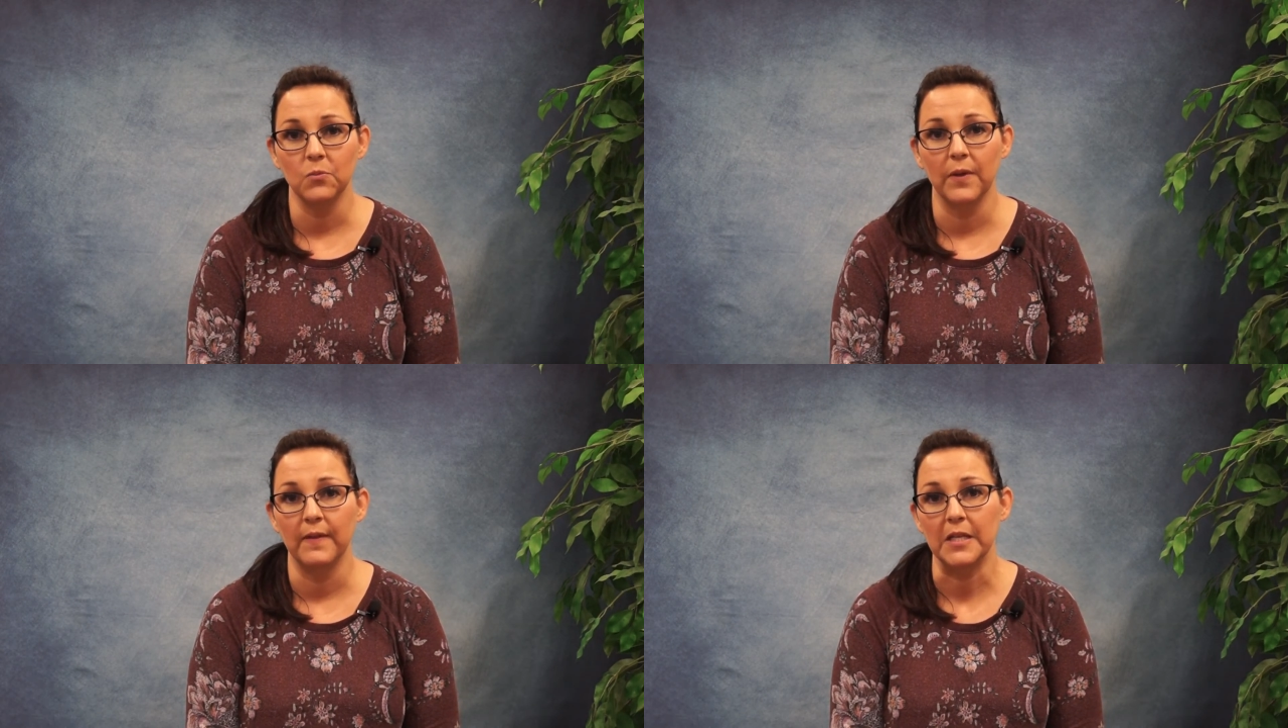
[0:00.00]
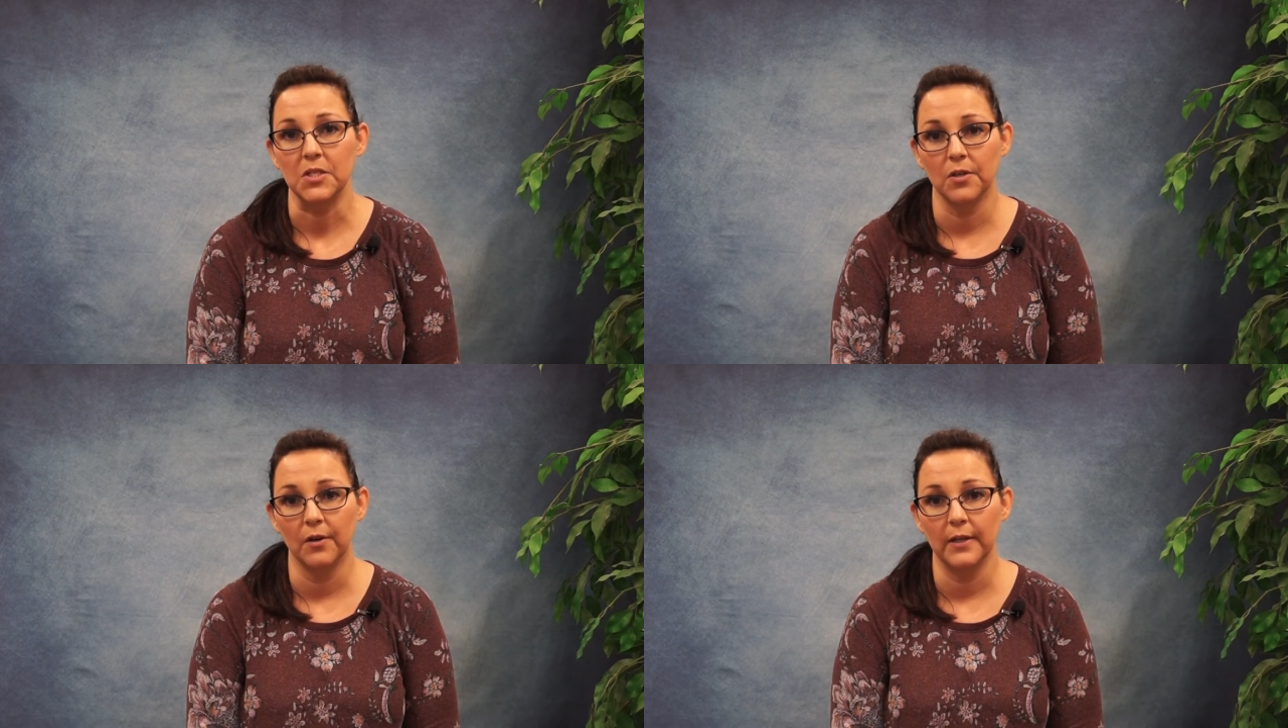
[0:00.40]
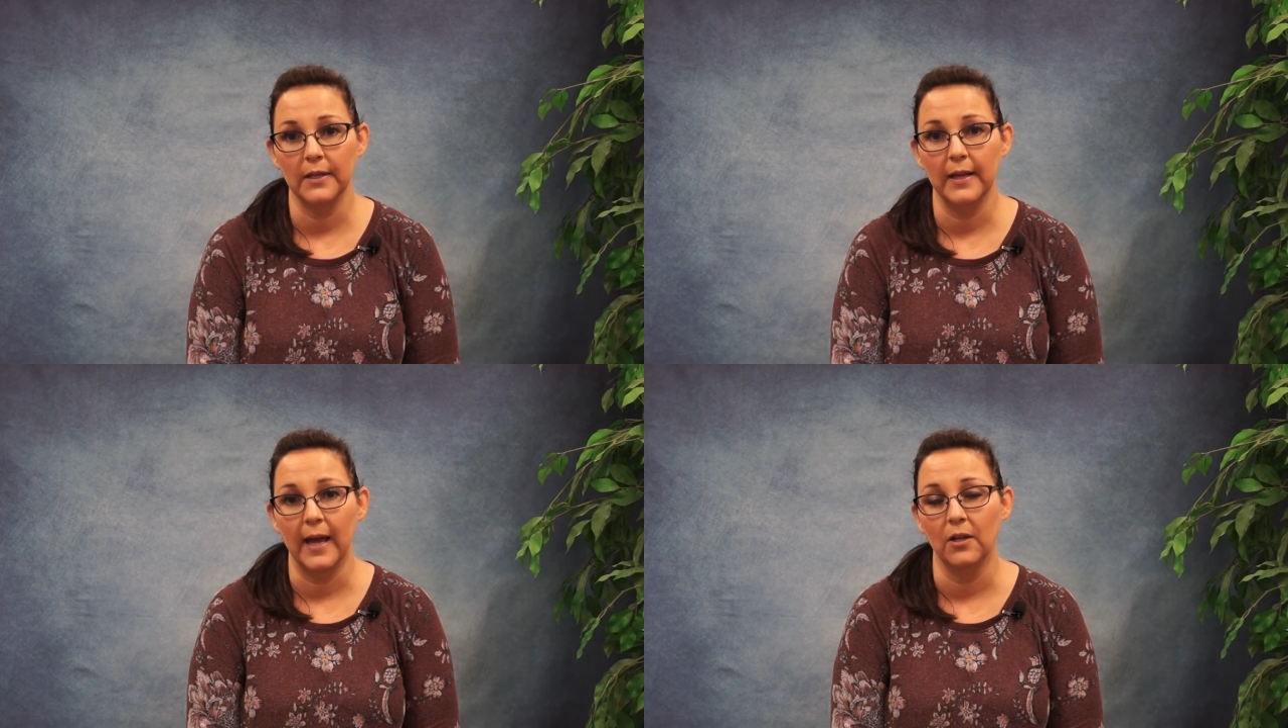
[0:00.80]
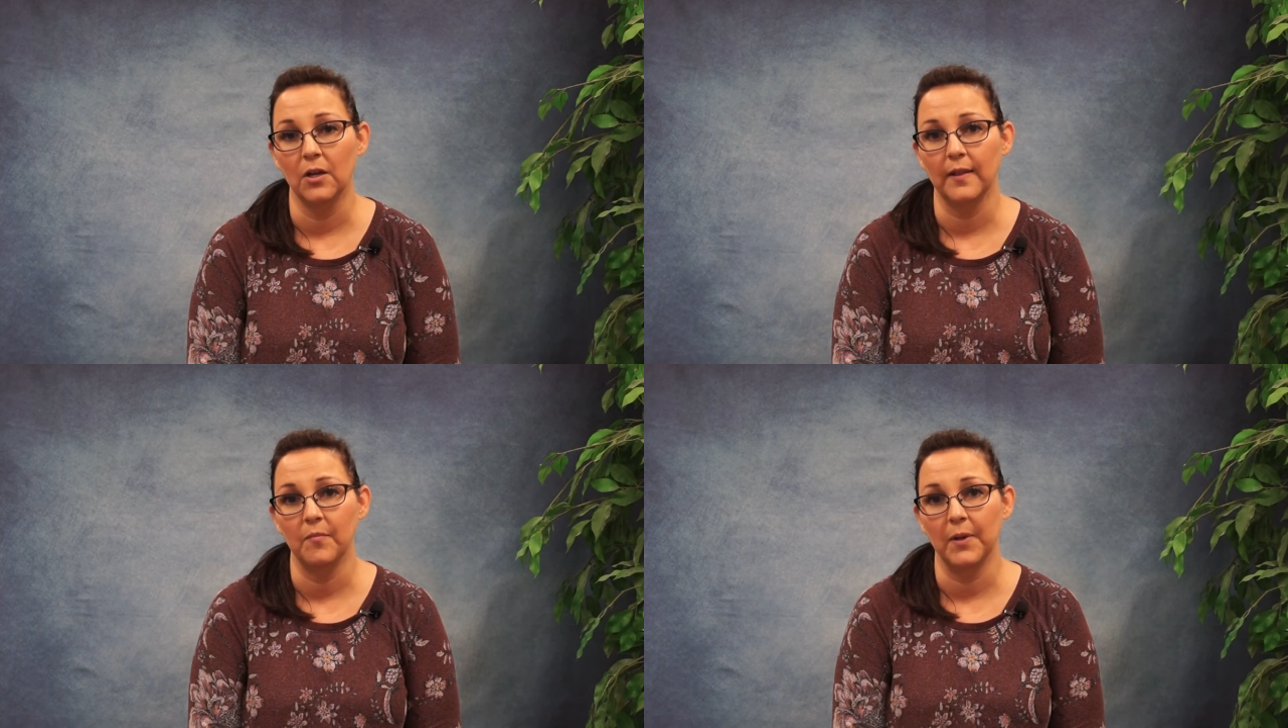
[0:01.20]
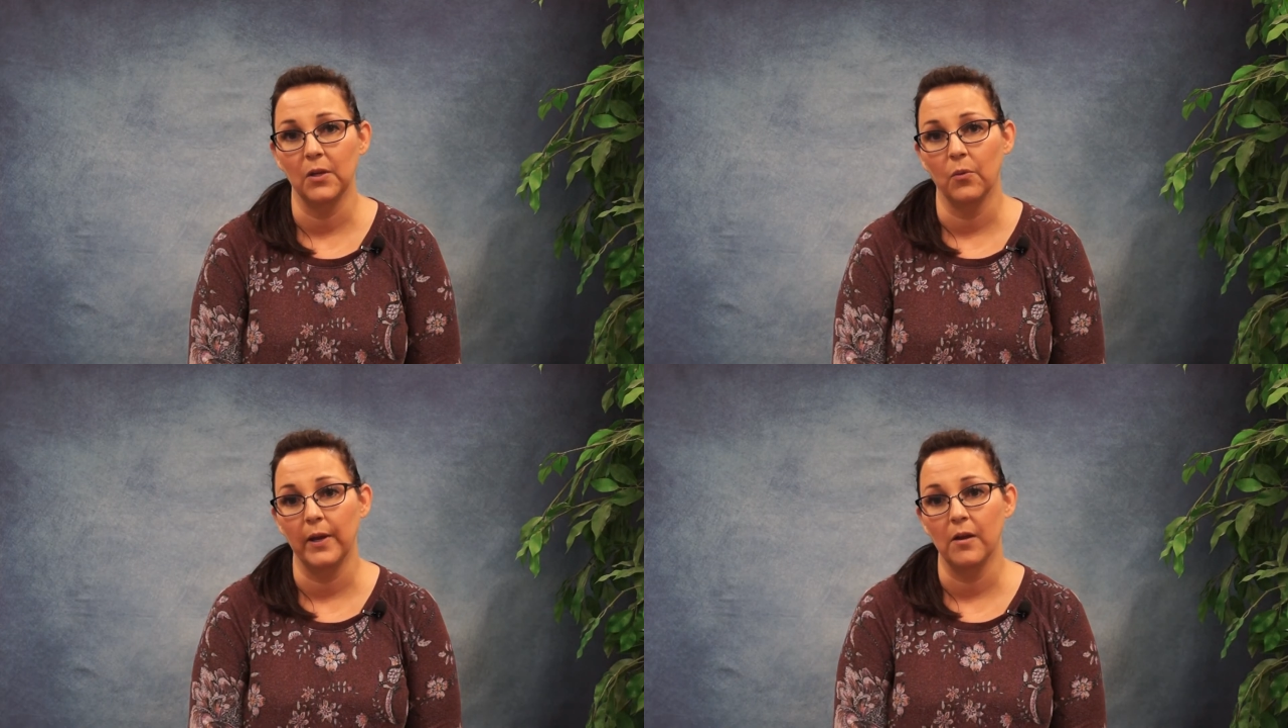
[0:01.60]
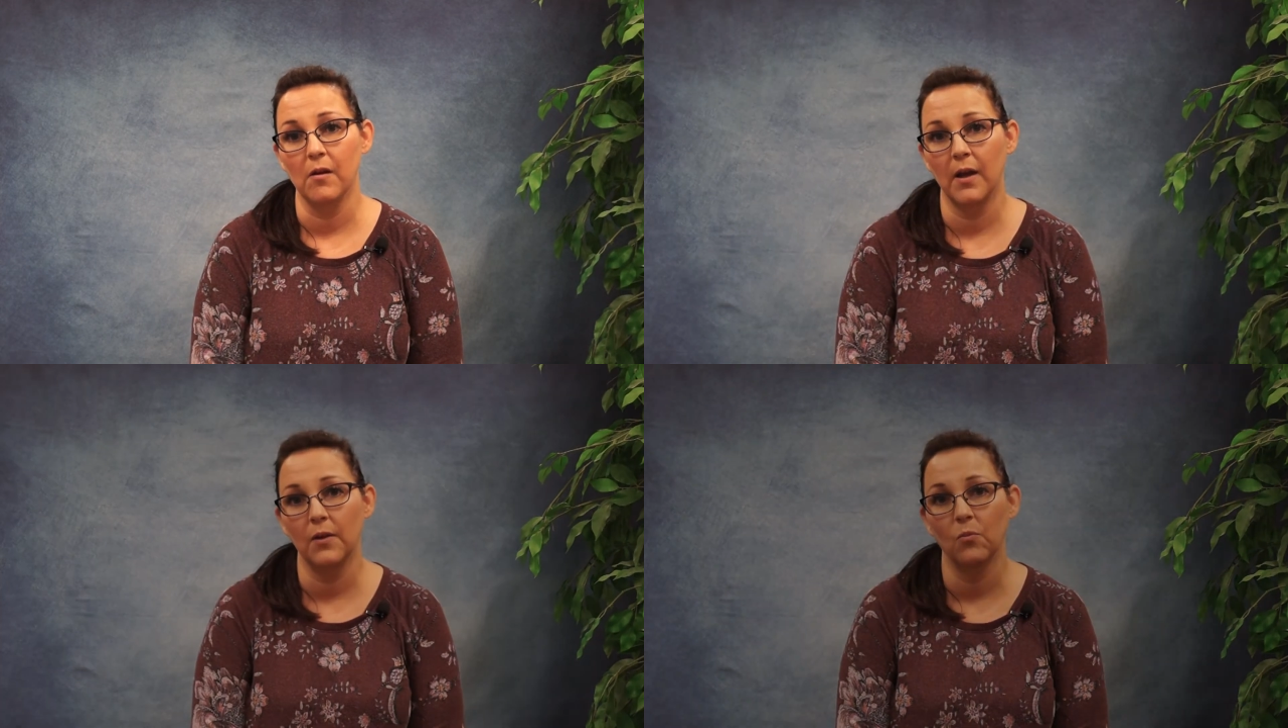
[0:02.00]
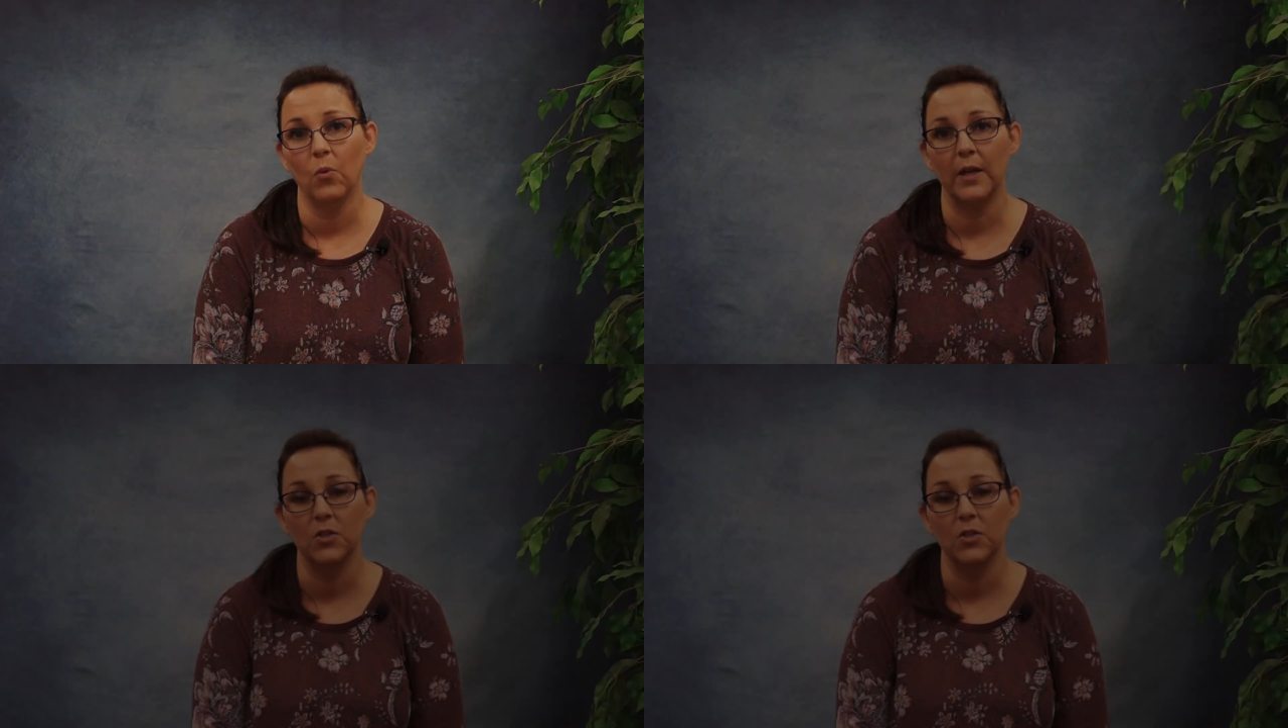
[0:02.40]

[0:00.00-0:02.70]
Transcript: when they started, how long they've been going on, what